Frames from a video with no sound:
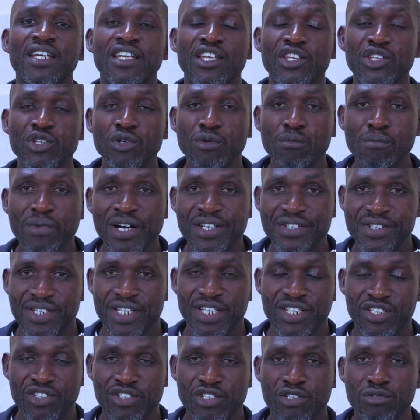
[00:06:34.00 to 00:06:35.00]
you must
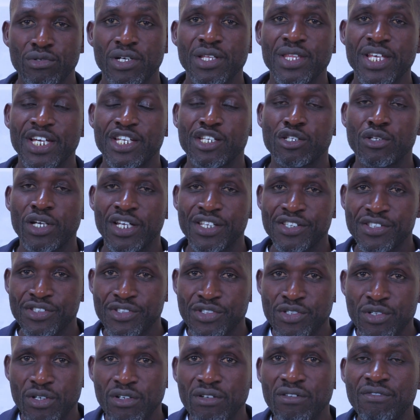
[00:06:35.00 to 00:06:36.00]
ensure that you are
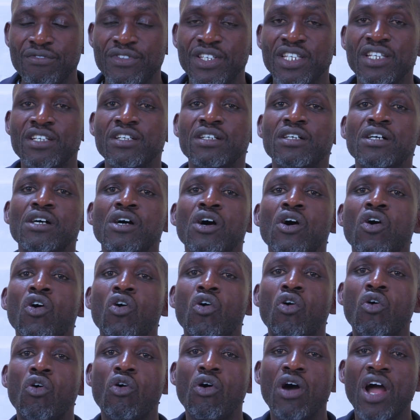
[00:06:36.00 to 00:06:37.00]
solving
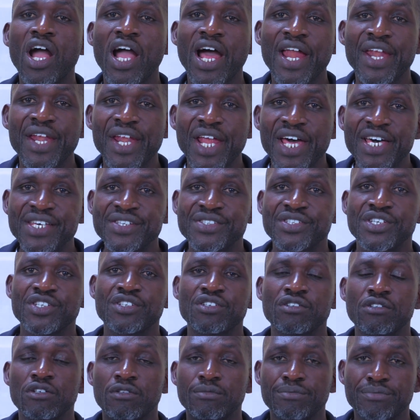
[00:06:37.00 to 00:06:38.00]

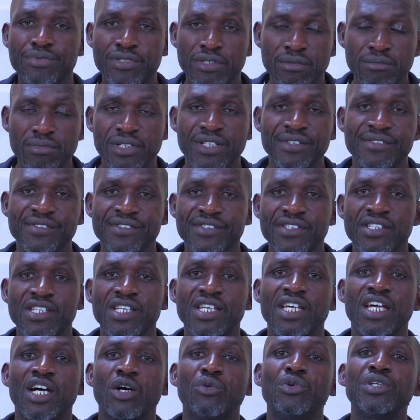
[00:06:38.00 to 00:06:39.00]
organizational problems
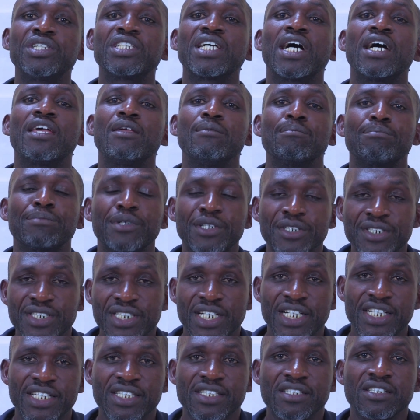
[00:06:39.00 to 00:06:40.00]
which are
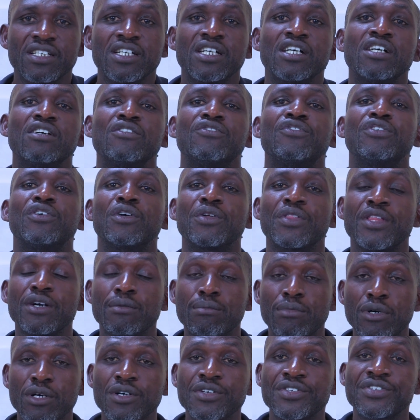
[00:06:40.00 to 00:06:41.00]
important for the
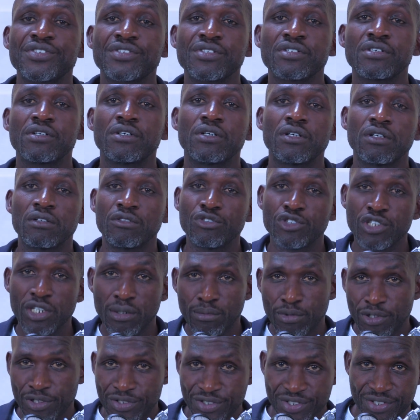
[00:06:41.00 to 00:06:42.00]
boss of your
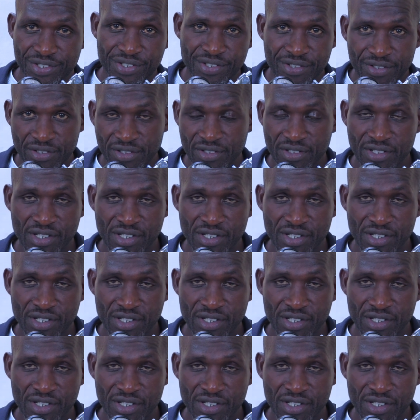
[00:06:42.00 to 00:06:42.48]
boss.